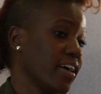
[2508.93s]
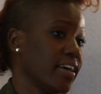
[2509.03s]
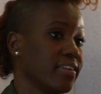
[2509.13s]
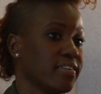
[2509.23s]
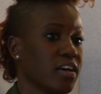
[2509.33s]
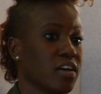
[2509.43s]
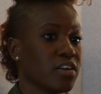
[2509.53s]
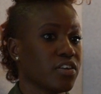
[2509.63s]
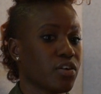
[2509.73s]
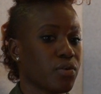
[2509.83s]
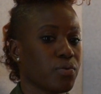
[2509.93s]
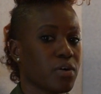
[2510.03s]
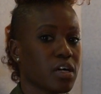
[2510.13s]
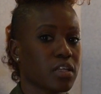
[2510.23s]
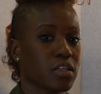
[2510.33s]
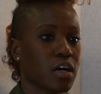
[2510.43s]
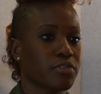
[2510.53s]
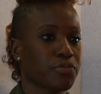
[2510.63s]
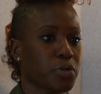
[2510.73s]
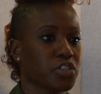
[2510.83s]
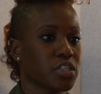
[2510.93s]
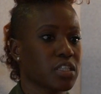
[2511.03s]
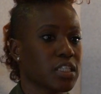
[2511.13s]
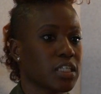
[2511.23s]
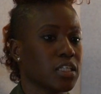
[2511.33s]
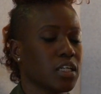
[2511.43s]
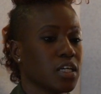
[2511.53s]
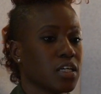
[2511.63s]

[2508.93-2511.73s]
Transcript: and you know, unfortunately,